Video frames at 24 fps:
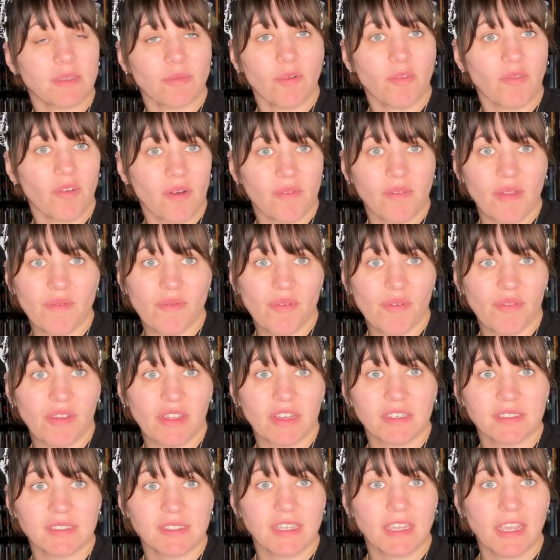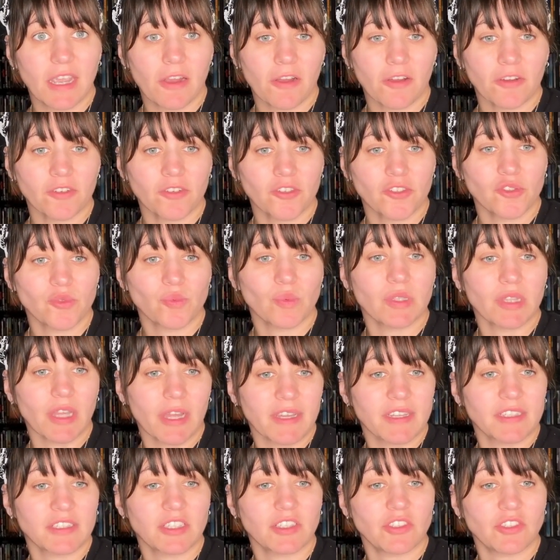of our favorite fantasy characters would
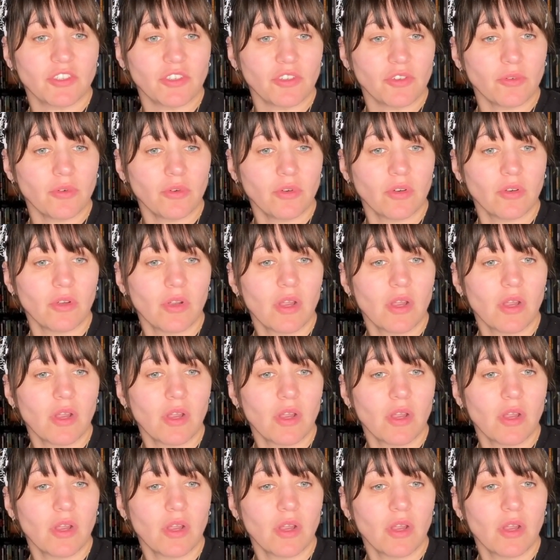like to do